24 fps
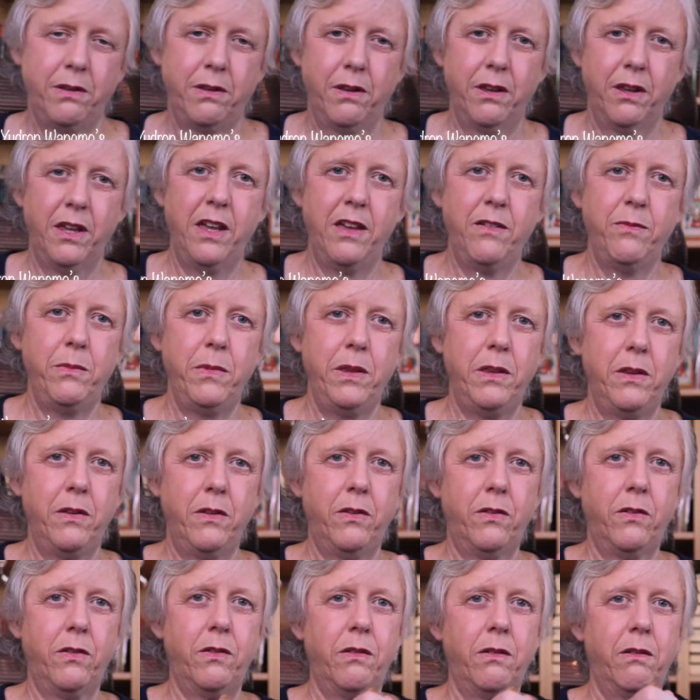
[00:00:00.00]
gave me
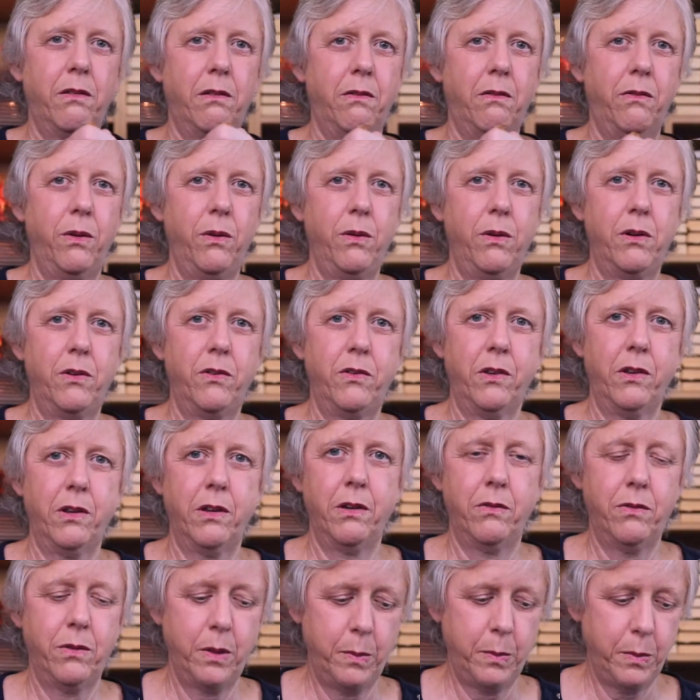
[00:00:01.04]
this a few years ago
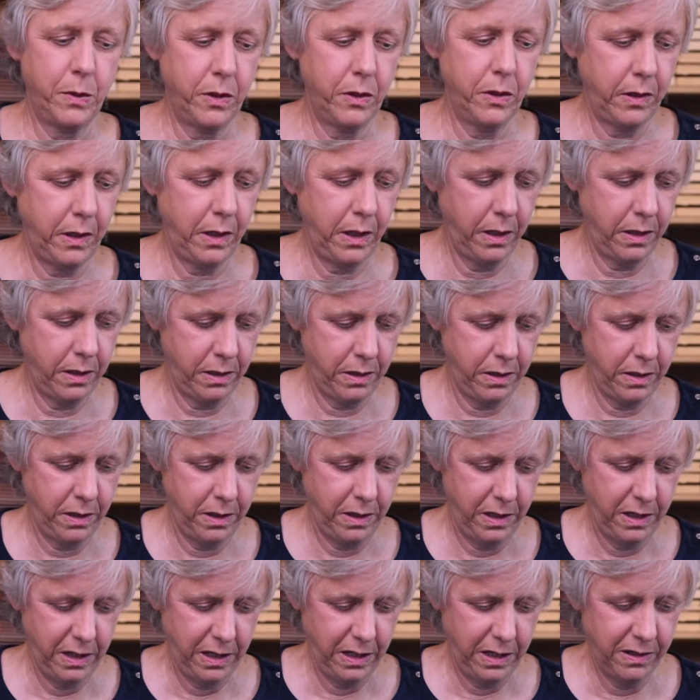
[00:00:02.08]
for my birthday.
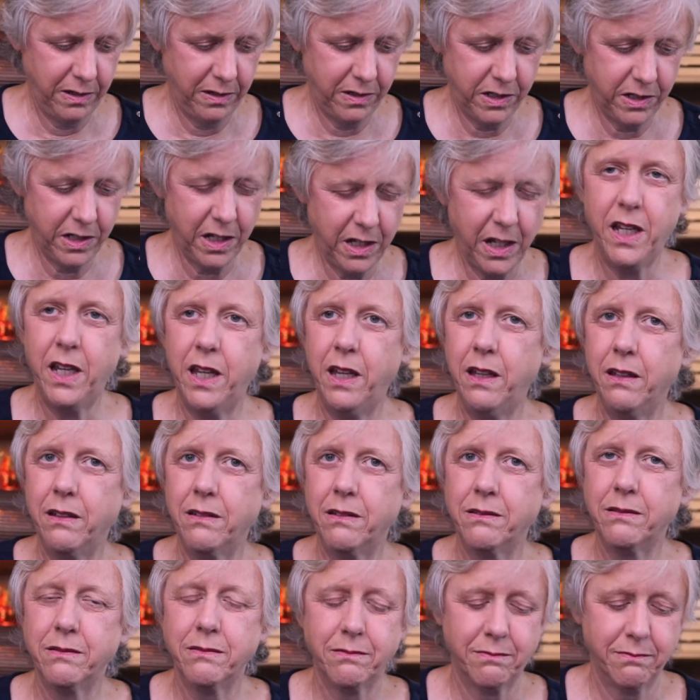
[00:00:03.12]
It's tiny,
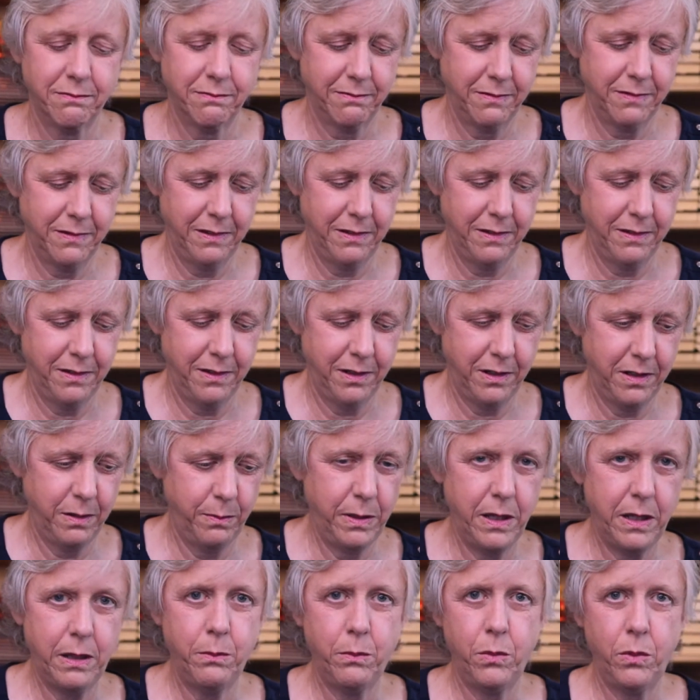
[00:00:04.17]

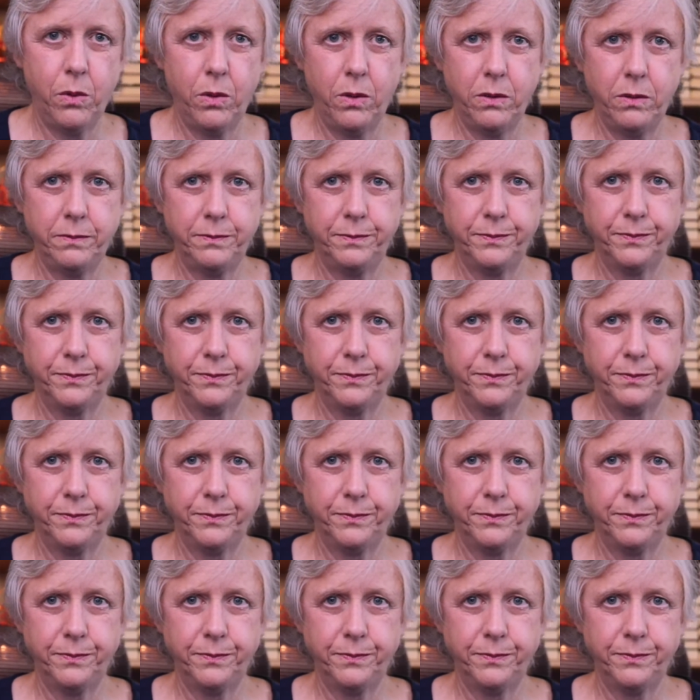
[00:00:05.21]
Tibetan bowl.